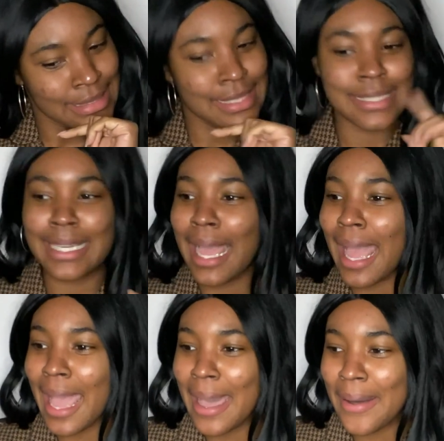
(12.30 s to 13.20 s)
now
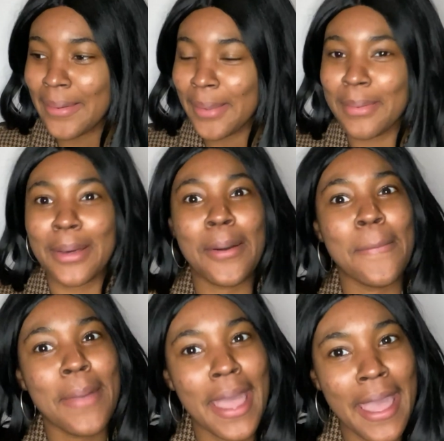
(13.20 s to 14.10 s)
how am I gonna
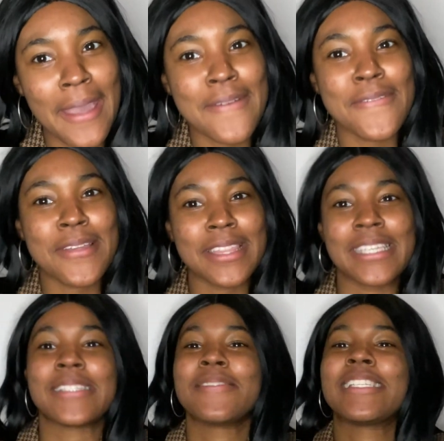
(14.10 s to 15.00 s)
pay for
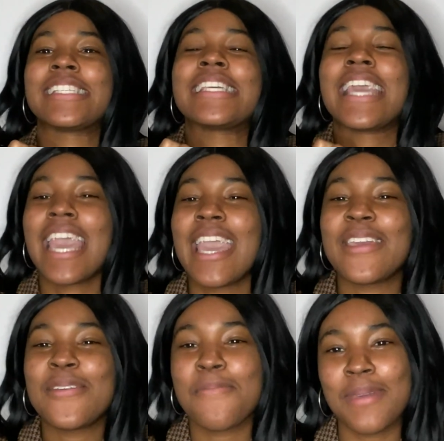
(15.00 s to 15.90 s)
this? What is the
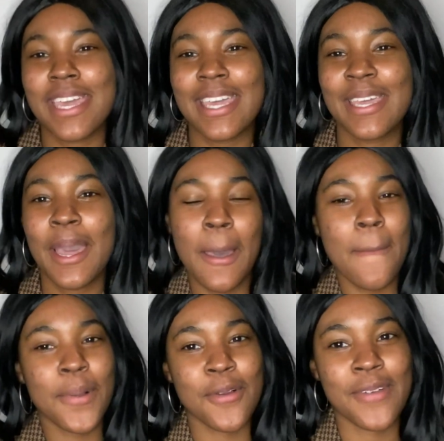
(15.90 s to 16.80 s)
AUP
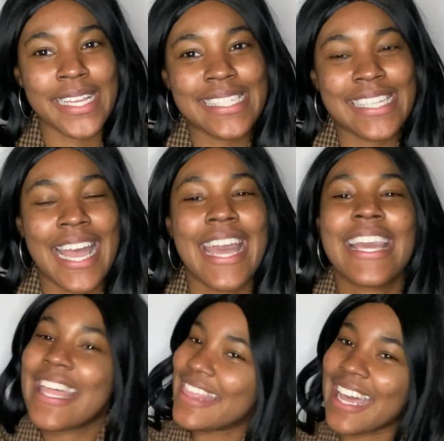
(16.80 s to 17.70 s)
price tag?
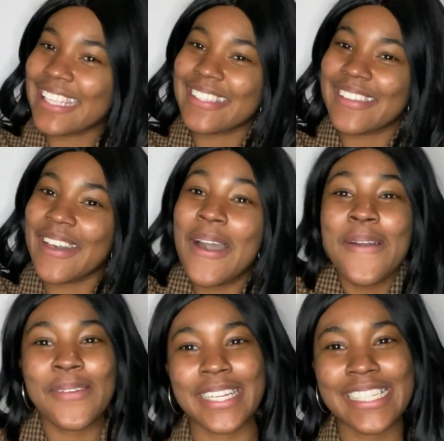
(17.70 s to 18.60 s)
And that's what
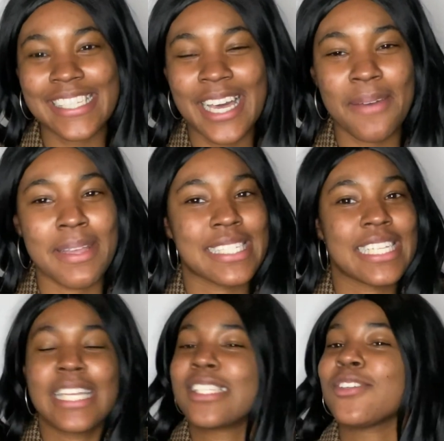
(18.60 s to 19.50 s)
we're gonna talk about
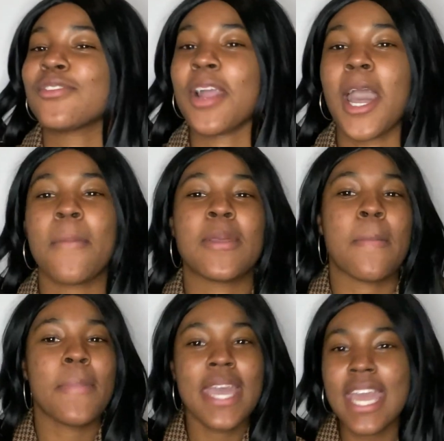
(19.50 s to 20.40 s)
today. So grab your
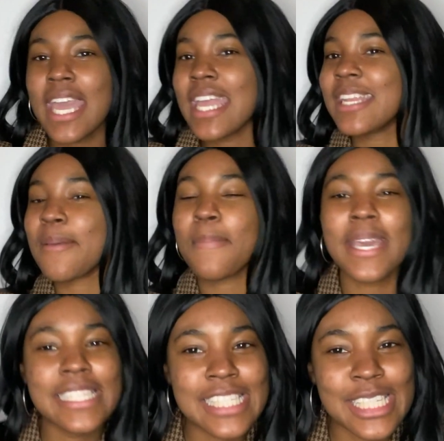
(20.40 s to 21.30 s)
pen, your
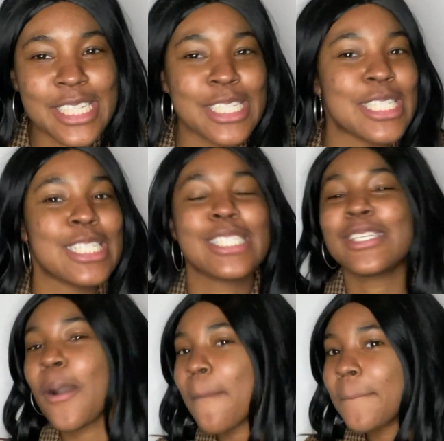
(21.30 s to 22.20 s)
pencil,
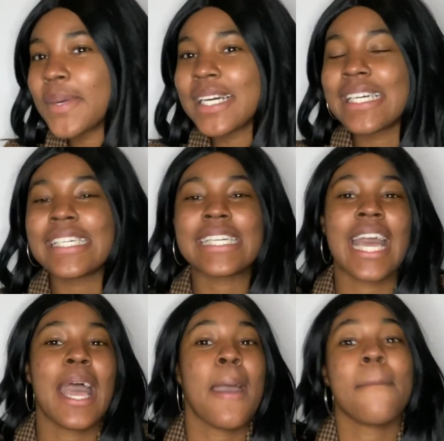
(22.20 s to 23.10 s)
notebook,
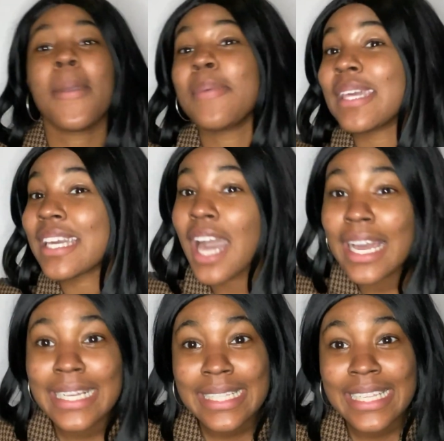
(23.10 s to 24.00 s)
maybe a
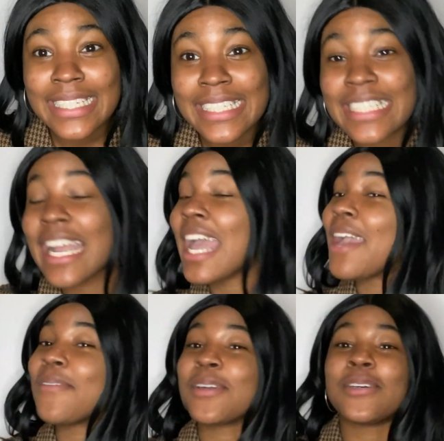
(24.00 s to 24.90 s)
calculator, and
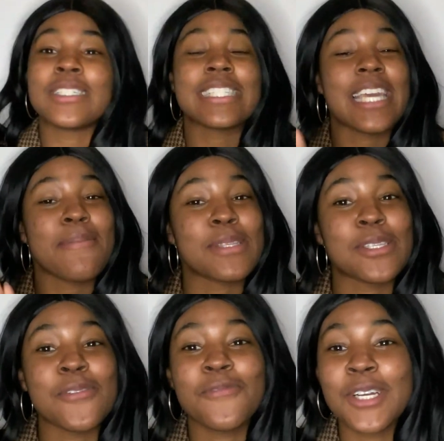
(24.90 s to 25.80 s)
we're gonna keep it
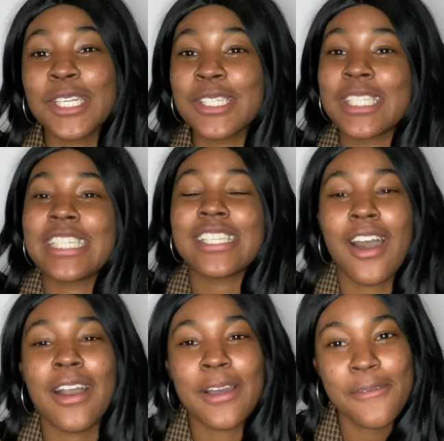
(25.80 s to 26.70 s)
to Virgils and
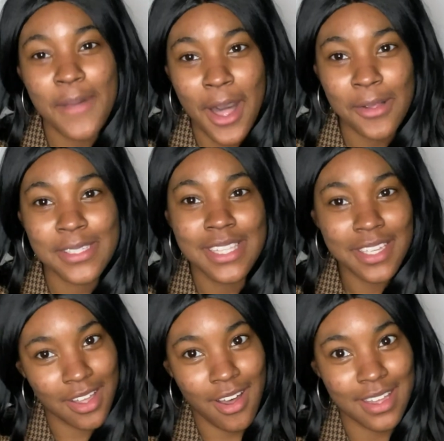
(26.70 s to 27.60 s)
talk about the
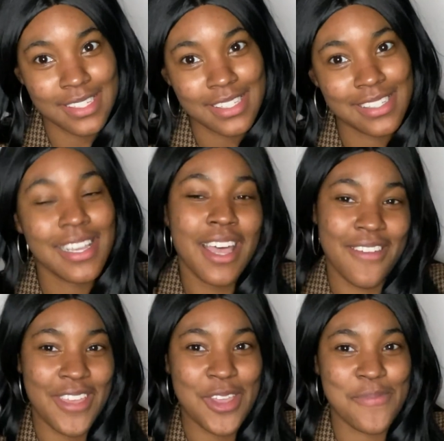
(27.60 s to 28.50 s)
cost of
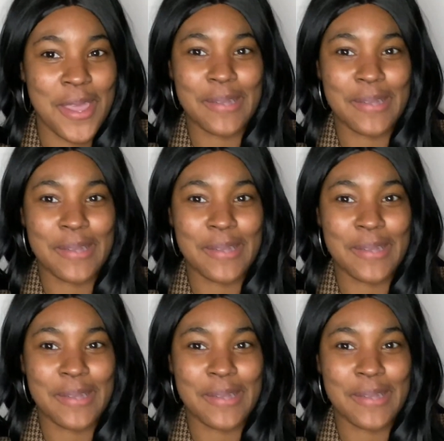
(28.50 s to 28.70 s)
AUP.